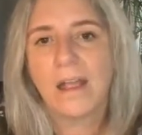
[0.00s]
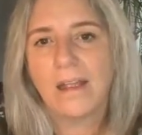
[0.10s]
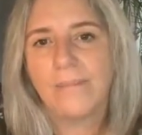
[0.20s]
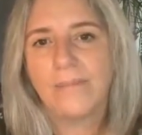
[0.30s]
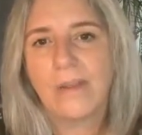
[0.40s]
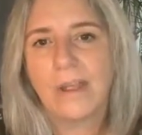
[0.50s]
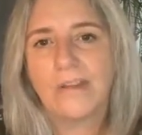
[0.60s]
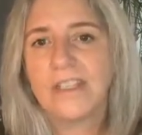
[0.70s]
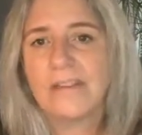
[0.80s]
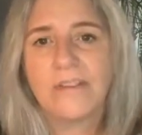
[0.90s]
And
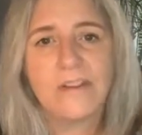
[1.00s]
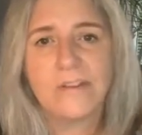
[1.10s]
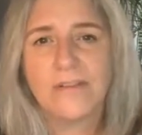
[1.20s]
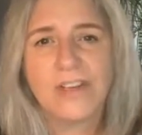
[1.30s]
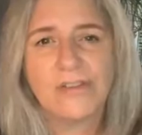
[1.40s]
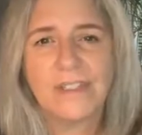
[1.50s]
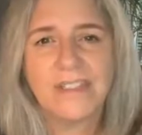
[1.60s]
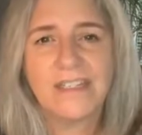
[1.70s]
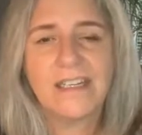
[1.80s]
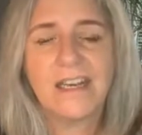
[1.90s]
if you know you're
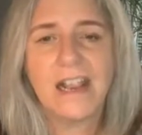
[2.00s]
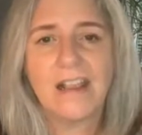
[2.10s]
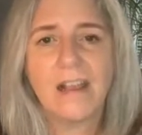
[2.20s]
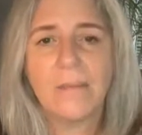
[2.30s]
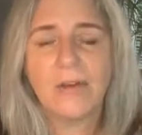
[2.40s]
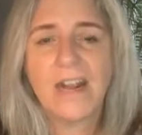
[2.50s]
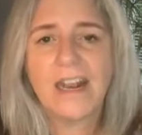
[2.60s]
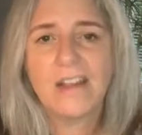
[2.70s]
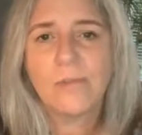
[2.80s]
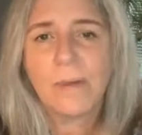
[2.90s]
interested in coming on
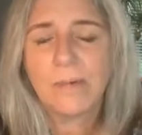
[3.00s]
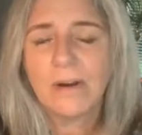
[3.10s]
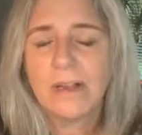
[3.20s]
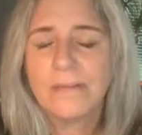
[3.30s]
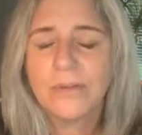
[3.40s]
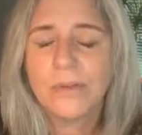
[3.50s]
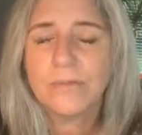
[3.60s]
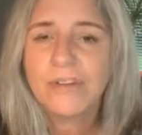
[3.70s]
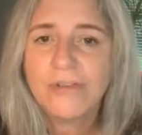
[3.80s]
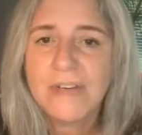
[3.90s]
any of my programs, or
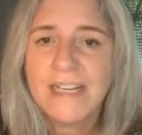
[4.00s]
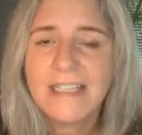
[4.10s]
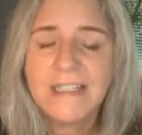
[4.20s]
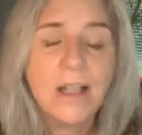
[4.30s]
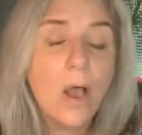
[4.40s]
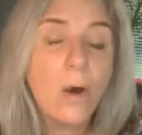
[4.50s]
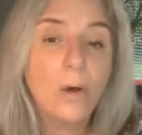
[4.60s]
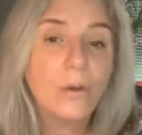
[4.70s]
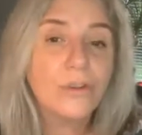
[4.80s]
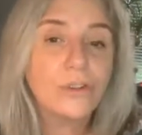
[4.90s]
the retreats,
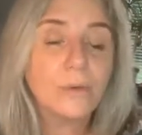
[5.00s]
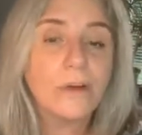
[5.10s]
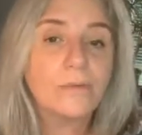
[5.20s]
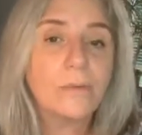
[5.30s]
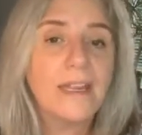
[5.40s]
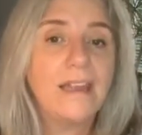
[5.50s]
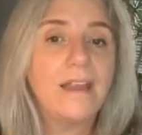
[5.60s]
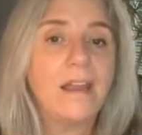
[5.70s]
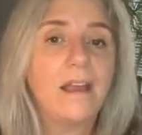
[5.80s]
or the 12-week